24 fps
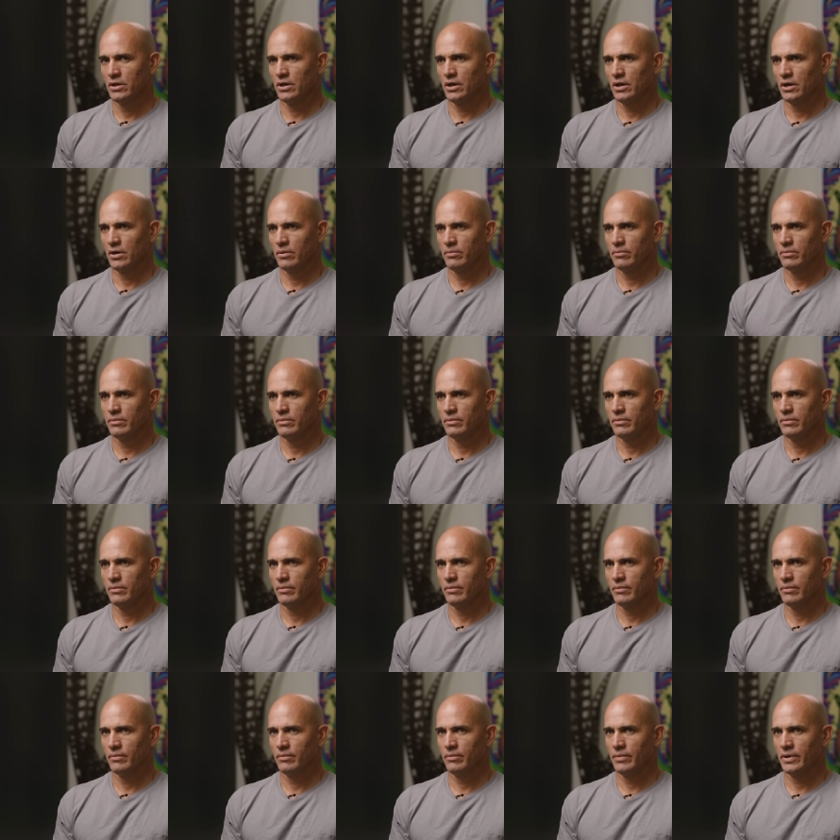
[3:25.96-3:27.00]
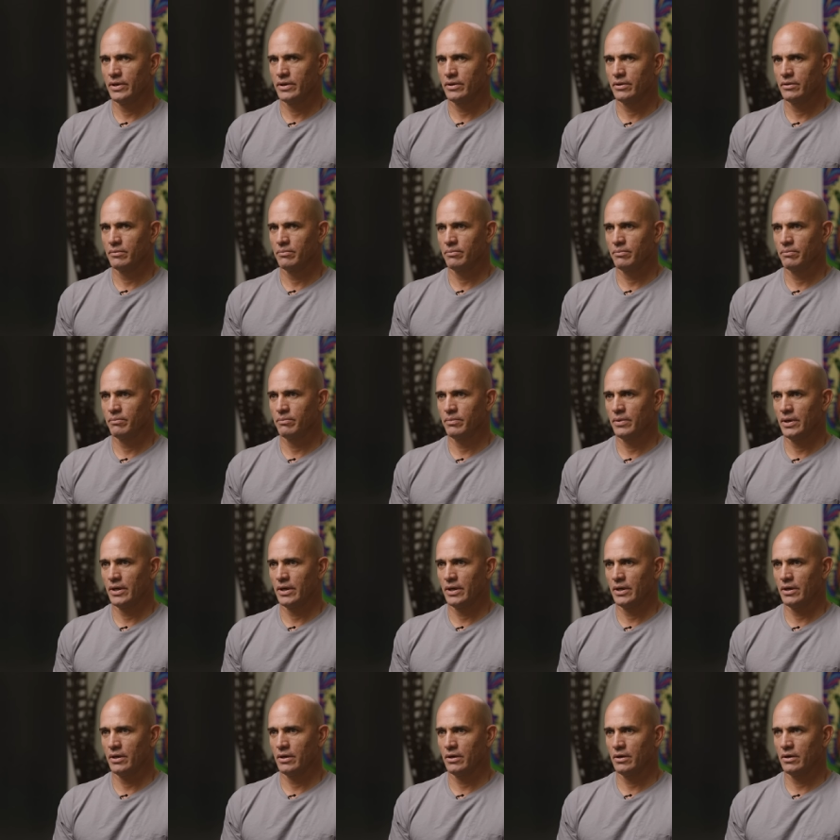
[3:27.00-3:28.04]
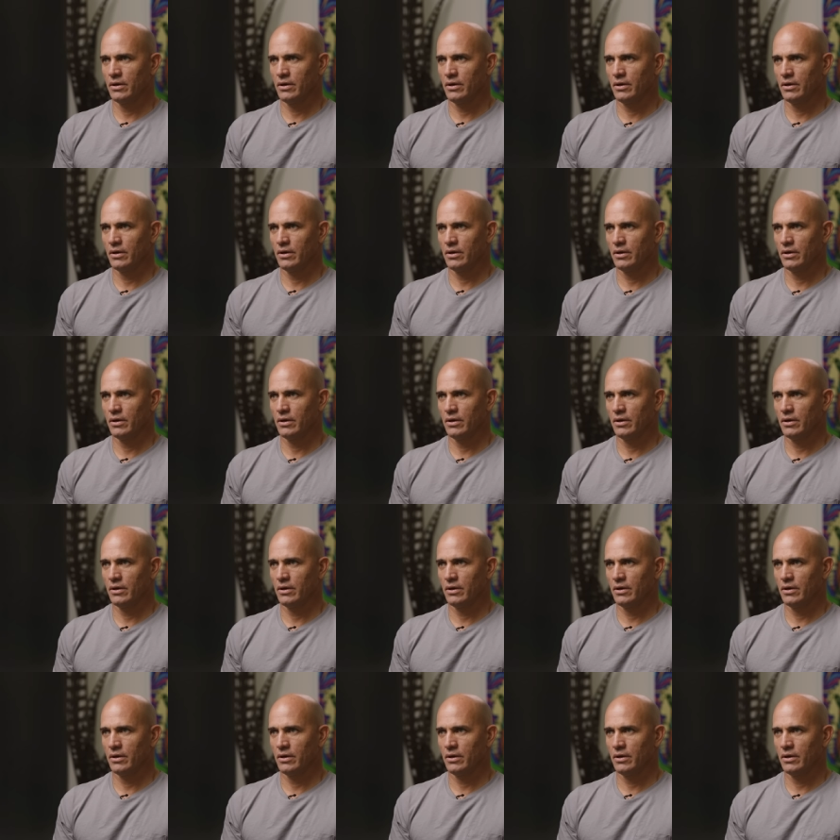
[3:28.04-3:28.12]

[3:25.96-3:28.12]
Um, but but